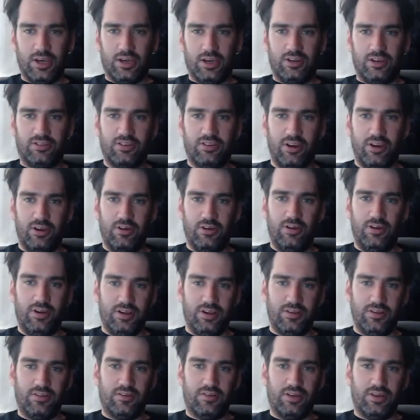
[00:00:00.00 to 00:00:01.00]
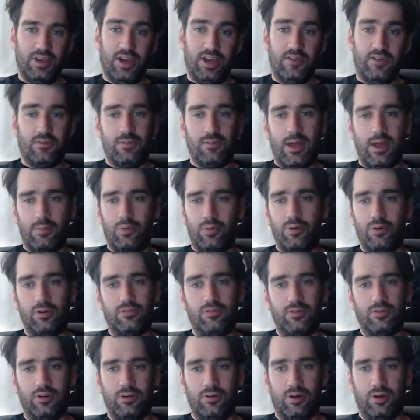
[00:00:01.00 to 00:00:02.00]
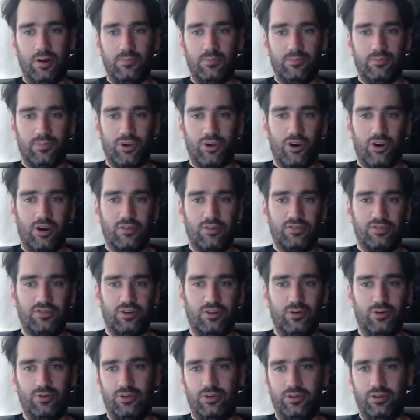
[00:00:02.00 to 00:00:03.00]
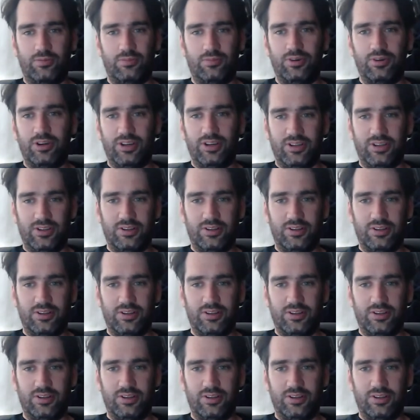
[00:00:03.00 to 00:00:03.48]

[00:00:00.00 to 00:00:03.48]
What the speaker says: So yeah, from that point of view, I'm kind of sold on them, but.